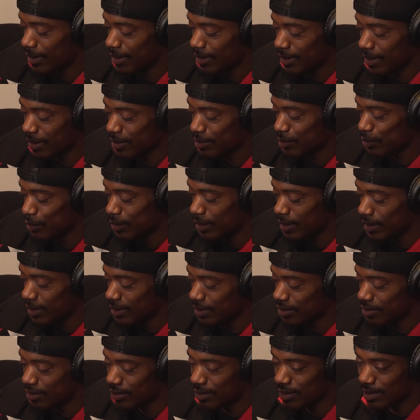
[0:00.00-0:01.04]
And that's all it
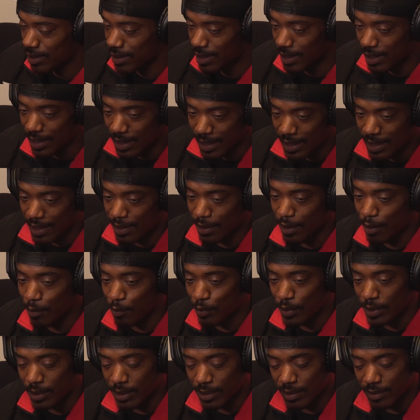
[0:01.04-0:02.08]
is. Just linking up
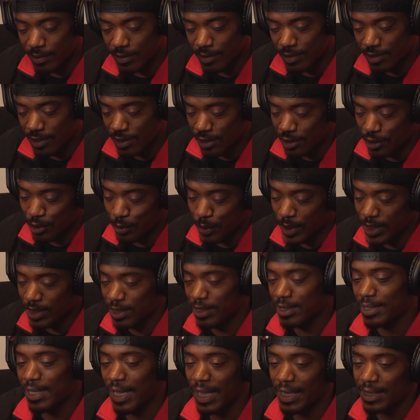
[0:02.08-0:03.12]
with
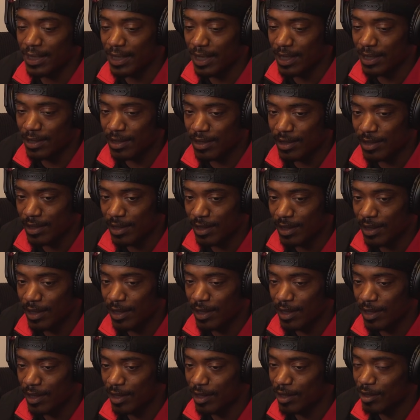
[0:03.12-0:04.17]
situations like this,
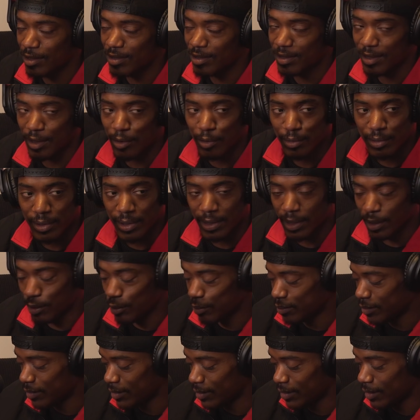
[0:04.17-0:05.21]
because it only
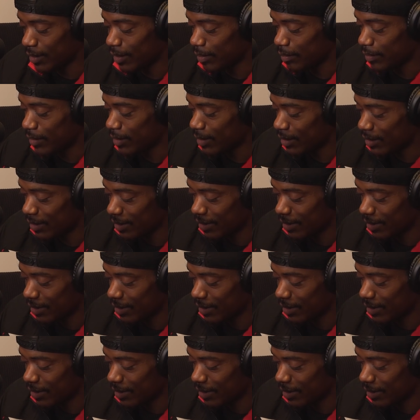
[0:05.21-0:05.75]
helps. You get me?